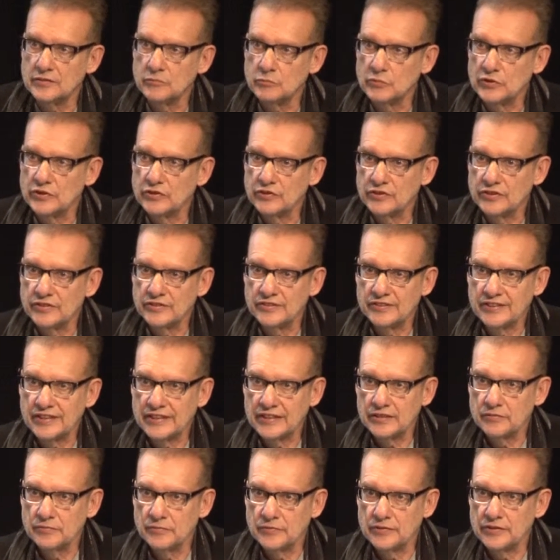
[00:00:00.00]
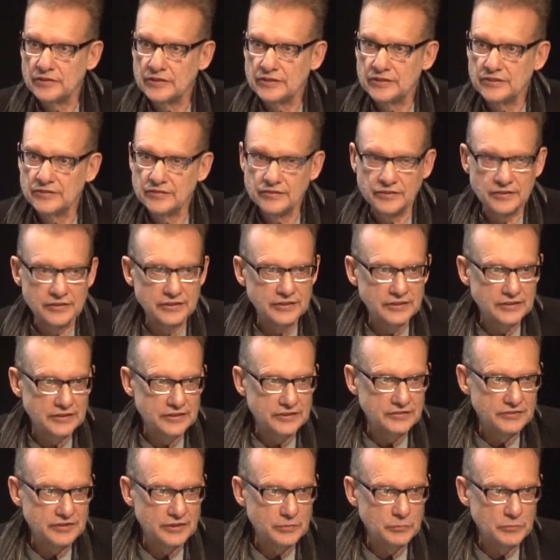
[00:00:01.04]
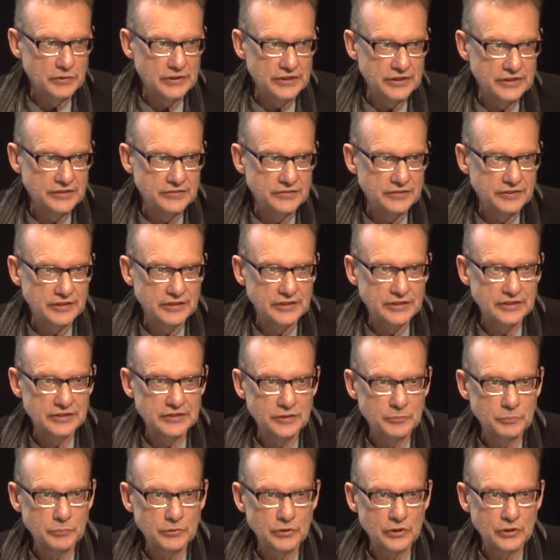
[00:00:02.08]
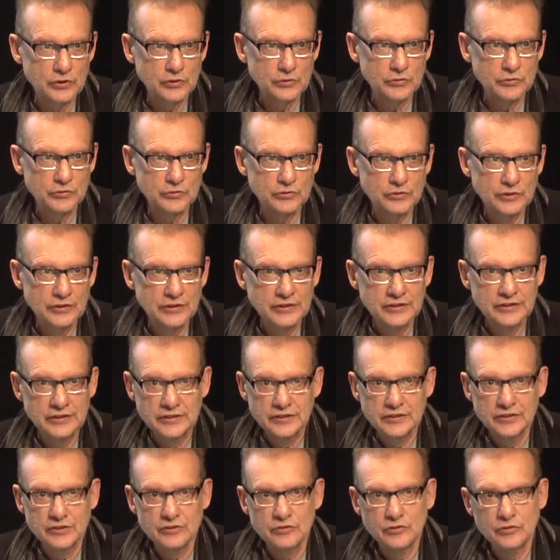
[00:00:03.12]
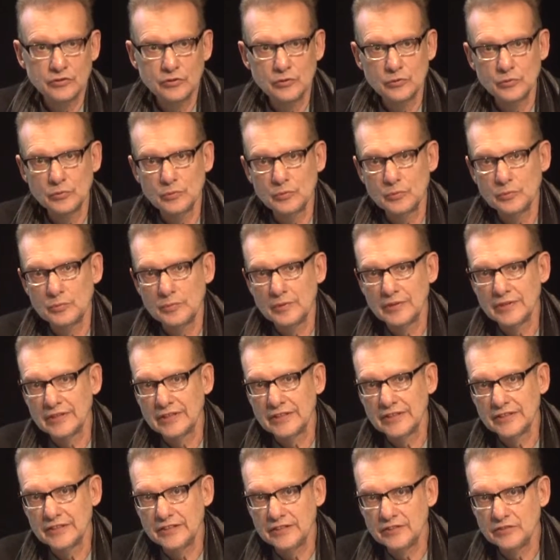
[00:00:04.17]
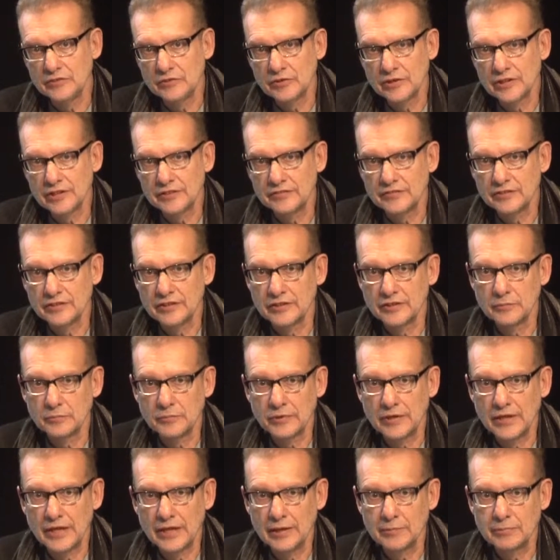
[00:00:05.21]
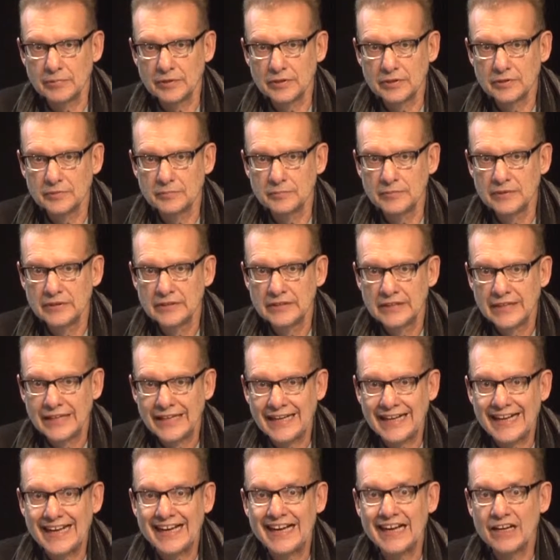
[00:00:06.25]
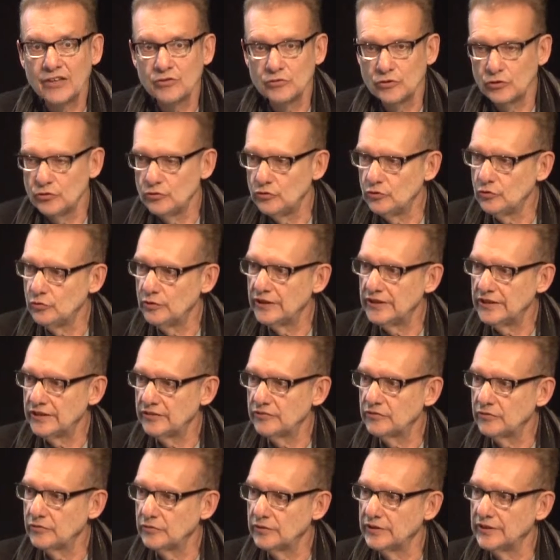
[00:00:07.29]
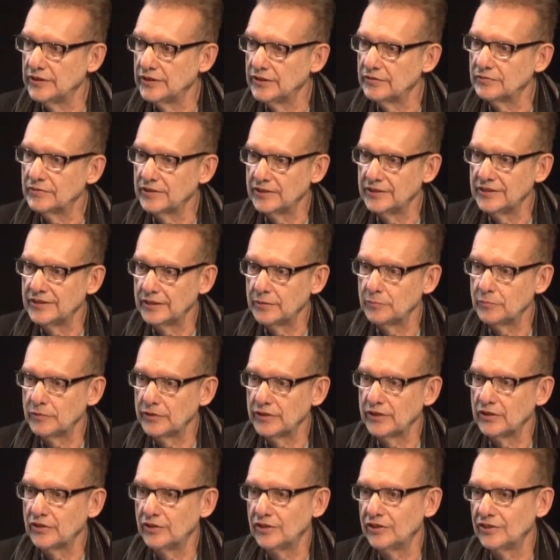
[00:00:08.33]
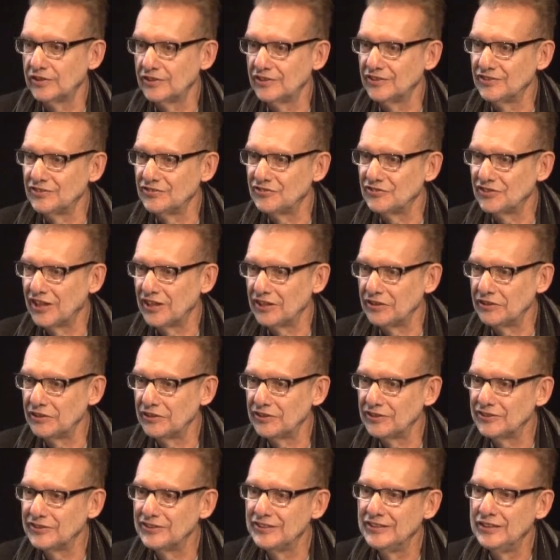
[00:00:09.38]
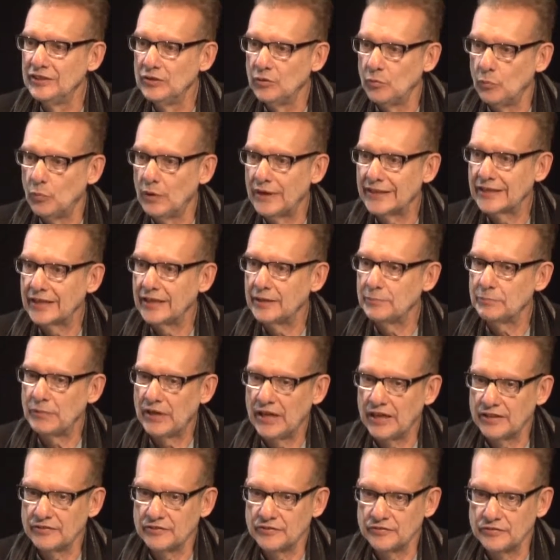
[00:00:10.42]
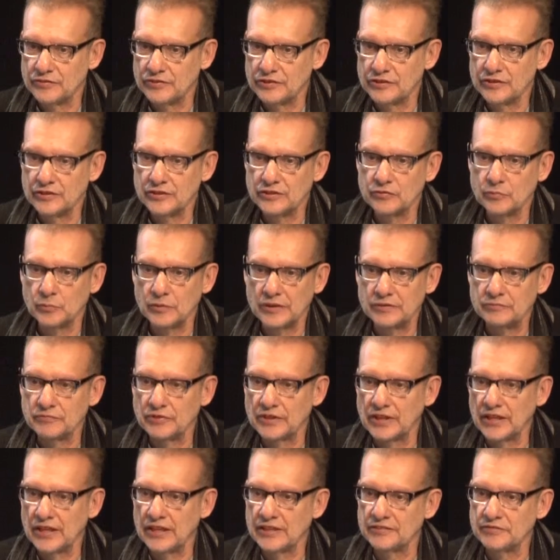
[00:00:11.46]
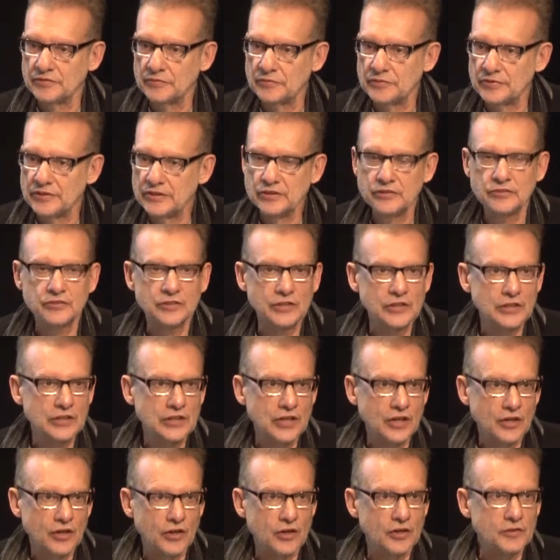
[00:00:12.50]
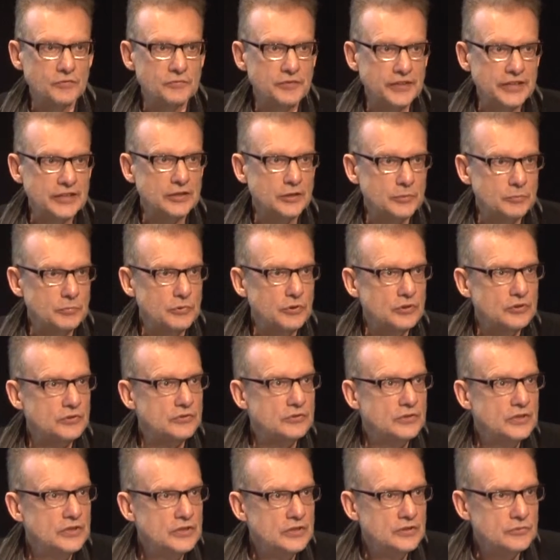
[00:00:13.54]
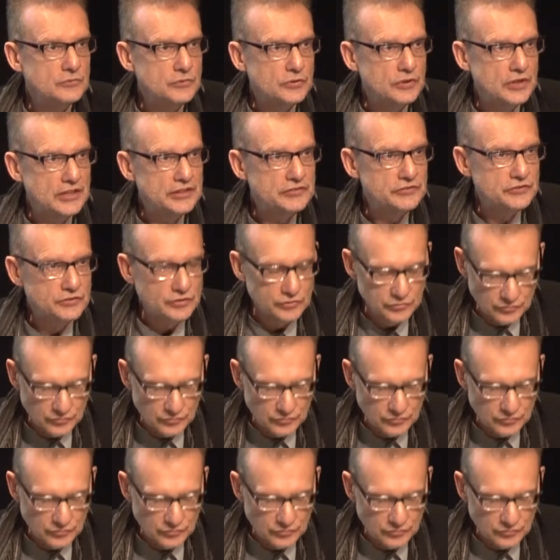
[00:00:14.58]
which itself is in some ways an approach to an interesting problem: how to do the history of contemporary art in China, what hypotheses, what philosophies are available for us to